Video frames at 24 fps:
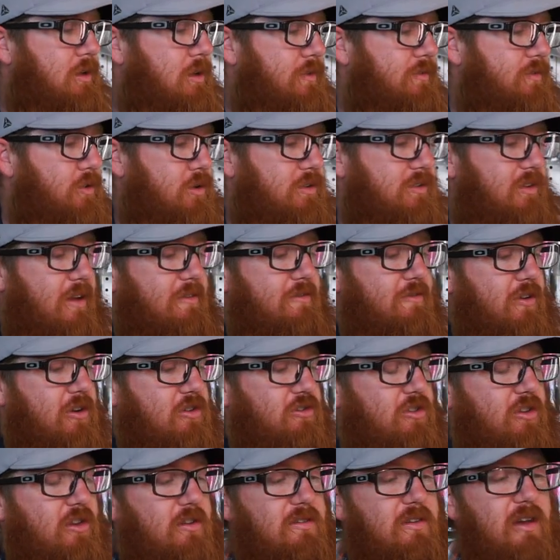Of course, I've
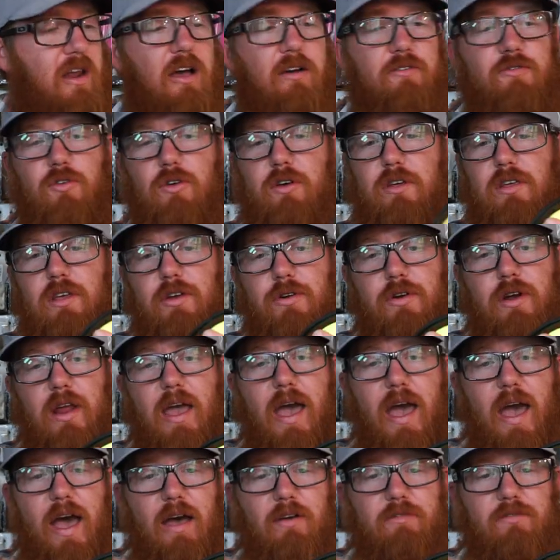fished this now for a year and a
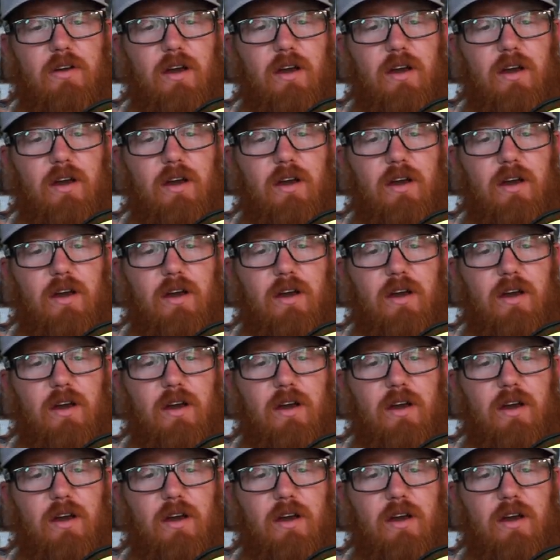half,